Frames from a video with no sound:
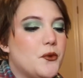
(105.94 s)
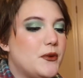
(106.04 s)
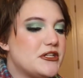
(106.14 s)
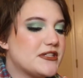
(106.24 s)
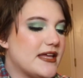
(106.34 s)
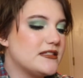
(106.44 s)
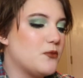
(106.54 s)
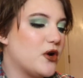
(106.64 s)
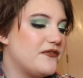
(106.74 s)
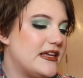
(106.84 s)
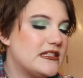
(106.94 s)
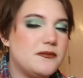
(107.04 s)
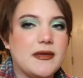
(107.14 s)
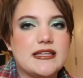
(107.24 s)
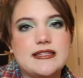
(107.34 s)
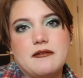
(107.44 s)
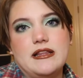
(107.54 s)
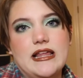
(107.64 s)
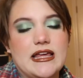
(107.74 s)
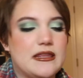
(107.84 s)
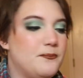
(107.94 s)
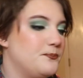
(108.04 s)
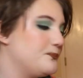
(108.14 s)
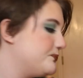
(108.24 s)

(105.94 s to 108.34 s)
we just got some more of these because they really like them.